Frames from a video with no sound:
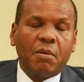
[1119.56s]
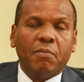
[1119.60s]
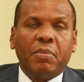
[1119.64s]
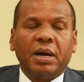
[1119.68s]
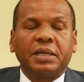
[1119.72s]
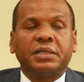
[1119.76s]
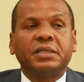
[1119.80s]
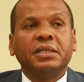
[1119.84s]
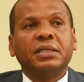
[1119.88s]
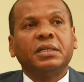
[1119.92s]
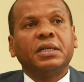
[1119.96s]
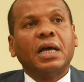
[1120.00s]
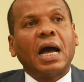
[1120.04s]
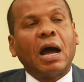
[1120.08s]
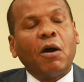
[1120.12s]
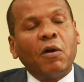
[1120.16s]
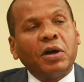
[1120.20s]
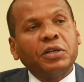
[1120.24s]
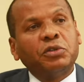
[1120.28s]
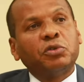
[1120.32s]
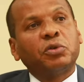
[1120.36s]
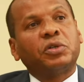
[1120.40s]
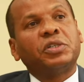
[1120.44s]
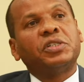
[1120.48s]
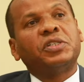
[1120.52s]
But in
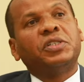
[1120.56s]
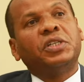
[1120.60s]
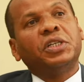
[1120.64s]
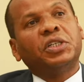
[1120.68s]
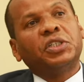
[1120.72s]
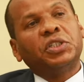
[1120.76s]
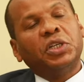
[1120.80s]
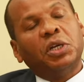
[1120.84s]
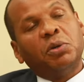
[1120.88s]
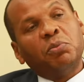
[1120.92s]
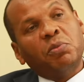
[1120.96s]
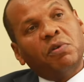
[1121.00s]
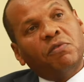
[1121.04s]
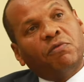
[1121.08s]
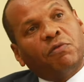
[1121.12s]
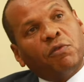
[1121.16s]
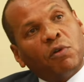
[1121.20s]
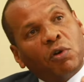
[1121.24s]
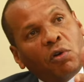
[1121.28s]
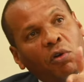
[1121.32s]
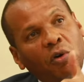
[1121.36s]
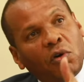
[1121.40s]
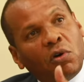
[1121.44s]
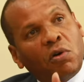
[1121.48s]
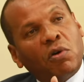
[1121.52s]
our jurisdiction, we
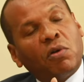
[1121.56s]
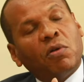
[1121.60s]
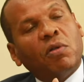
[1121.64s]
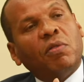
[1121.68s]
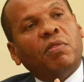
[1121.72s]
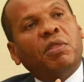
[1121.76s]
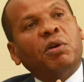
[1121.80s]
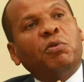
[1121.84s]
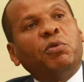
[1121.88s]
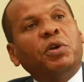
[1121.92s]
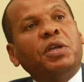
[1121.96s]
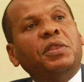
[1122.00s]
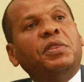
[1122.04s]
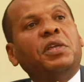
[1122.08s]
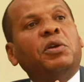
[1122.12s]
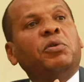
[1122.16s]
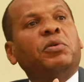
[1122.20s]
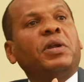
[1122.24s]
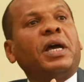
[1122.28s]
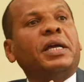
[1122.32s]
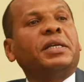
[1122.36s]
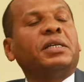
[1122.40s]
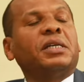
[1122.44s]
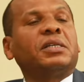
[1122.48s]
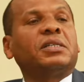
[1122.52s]
follow the way the
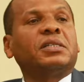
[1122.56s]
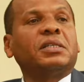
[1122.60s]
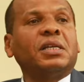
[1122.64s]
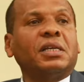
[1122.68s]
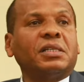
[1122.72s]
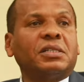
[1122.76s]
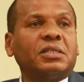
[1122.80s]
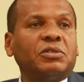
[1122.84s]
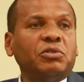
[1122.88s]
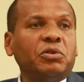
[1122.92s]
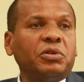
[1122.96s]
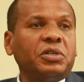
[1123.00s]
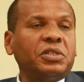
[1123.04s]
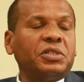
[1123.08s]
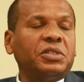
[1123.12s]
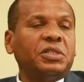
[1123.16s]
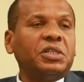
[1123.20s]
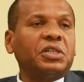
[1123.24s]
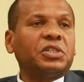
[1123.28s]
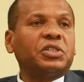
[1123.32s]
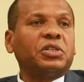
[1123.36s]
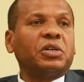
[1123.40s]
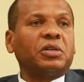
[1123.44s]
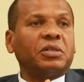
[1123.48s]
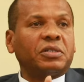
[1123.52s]
United States
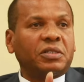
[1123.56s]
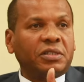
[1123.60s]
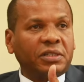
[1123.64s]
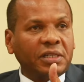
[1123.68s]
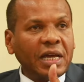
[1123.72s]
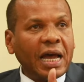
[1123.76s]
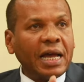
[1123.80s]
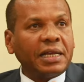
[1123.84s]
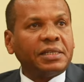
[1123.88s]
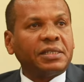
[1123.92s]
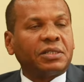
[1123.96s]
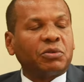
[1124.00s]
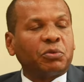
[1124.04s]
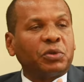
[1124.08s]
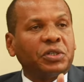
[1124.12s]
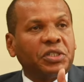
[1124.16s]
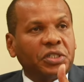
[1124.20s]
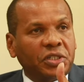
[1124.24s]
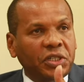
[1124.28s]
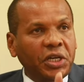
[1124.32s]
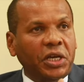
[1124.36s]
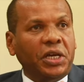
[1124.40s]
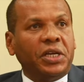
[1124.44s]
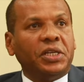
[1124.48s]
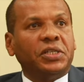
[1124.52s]
jurisdiction stands, which
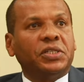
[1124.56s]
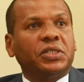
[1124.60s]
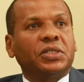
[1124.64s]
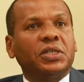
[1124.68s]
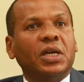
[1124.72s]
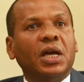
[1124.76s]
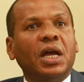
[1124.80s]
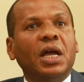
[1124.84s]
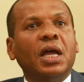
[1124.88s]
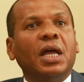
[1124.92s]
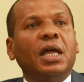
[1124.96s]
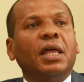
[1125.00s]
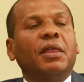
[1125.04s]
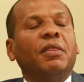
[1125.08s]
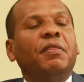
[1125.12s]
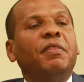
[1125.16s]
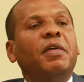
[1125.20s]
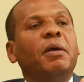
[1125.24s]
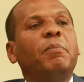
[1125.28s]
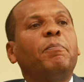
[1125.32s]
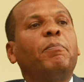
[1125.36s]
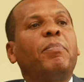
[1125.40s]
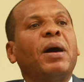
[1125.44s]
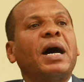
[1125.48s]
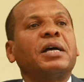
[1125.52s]
says
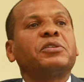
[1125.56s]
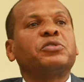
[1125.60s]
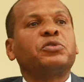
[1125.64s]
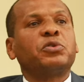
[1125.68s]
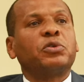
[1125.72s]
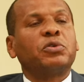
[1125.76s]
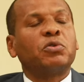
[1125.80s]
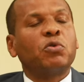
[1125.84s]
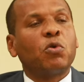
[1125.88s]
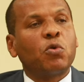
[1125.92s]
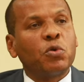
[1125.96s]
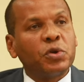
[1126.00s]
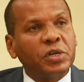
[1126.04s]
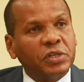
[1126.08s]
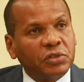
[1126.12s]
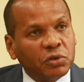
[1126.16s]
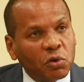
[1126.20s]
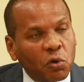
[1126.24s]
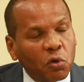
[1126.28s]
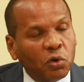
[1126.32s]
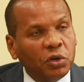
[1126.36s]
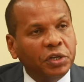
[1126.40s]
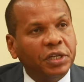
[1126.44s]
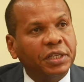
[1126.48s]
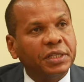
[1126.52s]
the person who is
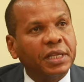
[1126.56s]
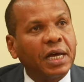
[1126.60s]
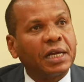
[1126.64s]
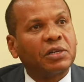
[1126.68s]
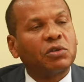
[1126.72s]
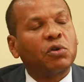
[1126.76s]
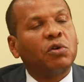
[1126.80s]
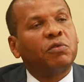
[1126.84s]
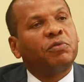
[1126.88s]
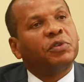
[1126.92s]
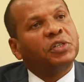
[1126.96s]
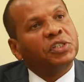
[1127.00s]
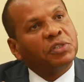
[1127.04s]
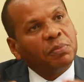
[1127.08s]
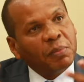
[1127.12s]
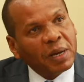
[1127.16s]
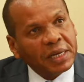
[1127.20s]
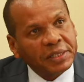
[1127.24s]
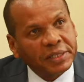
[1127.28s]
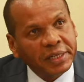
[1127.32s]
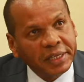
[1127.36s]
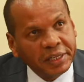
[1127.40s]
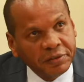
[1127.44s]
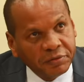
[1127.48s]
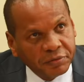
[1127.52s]
holding that office
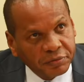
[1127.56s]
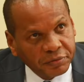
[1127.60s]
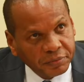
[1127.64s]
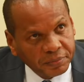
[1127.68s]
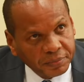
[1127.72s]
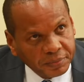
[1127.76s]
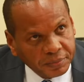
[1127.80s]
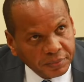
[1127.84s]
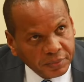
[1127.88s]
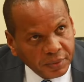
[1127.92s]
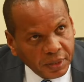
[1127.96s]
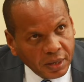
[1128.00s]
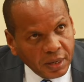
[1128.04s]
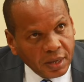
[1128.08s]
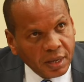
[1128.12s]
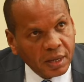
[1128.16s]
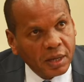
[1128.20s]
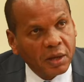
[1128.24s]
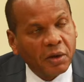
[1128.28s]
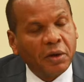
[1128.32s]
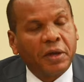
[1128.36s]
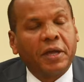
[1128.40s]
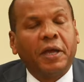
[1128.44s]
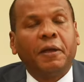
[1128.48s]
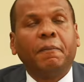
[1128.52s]
must leave.
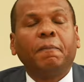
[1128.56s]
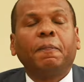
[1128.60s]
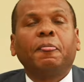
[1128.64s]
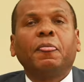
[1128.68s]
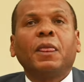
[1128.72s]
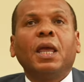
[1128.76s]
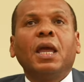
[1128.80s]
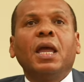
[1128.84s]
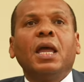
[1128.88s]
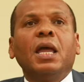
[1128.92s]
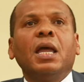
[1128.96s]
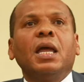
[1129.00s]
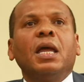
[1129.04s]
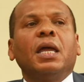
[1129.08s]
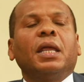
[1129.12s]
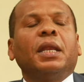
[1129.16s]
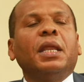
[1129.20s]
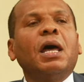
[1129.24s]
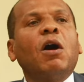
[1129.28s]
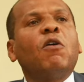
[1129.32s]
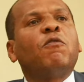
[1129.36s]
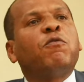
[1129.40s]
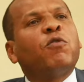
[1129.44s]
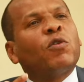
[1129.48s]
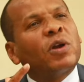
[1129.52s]
Okay?
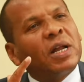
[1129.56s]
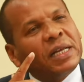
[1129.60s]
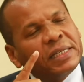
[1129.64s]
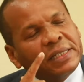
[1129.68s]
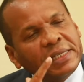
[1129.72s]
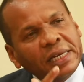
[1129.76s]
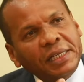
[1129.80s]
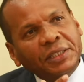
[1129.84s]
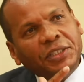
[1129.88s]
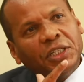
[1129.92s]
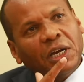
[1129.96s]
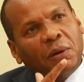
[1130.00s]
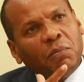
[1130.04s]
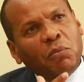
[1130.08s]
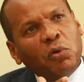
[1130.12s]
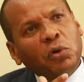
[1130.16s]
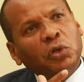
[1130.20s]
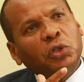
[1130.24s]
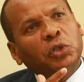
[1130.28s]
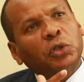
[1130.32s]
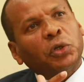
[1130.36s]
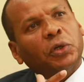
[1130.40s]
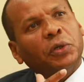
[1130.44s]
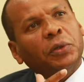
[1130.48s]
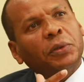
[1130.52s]
Now, for a censure
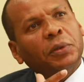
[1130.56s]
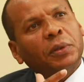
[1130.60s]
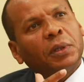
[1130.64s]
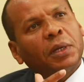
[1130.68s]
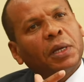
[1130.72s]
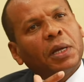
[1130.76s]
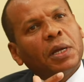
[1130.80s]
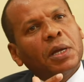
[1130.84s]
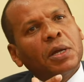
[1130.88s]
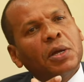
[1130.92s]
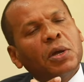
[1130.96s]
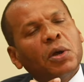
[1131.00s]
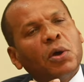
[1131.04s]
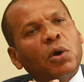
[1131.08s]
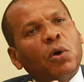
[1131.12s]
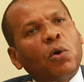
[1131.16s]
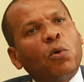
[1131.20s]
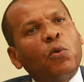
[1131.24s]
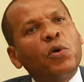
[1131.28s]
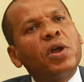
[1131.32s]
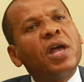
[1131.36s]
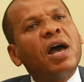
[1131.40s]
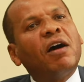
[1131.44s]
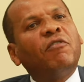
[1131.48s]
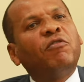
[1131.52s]
motion,
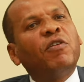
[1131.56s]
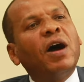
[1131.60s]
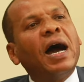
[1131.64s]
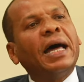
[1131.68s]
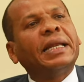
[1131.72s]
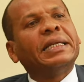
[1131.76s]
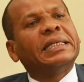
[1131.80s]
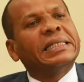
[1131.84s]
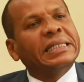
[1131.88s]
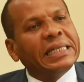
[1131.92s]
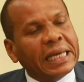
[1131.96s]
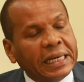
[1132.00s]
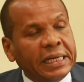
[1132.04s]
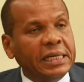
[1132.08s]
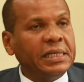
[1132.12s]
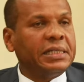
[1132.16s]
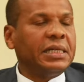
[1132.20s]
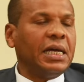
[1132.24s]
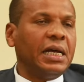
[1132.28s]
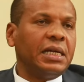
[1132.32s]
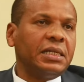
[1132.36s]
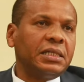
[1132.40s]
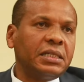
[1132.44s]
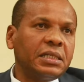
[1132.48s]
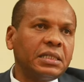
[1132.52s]
we have had
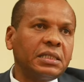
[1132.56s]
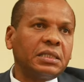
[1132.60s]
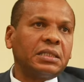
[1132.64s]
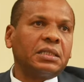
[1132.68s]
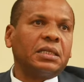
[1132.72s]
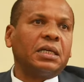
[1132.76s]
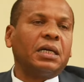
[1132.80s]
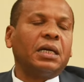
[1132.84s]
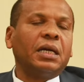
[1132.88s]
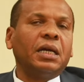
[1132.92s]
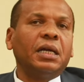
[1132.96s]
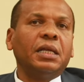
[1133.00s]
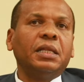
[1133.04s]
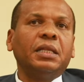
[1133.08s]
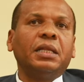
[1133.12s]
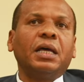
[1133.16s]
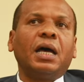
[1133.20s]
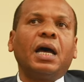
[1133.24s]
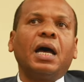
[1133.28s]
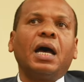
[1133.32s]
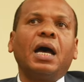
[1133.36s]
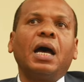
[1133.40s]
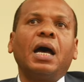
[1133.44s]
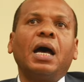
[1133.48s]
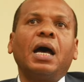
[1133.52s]
senators in
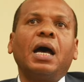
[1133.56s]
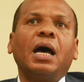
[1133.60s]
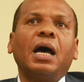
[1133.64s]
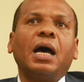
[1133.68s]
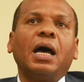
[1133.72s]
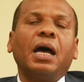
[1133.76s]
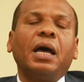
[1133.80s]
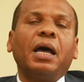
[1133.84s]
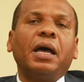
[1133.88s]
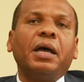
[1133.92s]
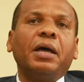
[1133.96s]
the